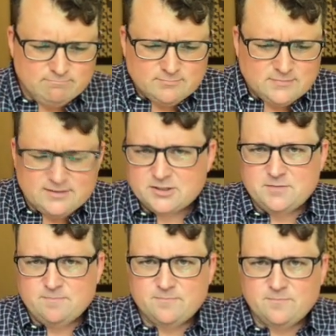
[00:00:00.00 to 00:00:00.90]
it's
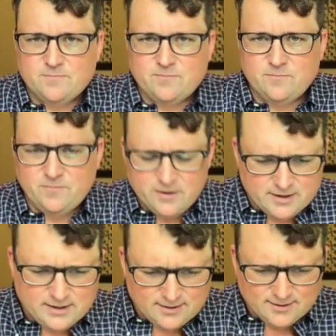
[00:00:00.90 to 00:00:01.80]
actually
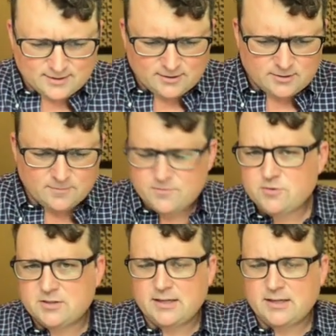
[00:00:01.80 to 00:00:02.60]
very confusing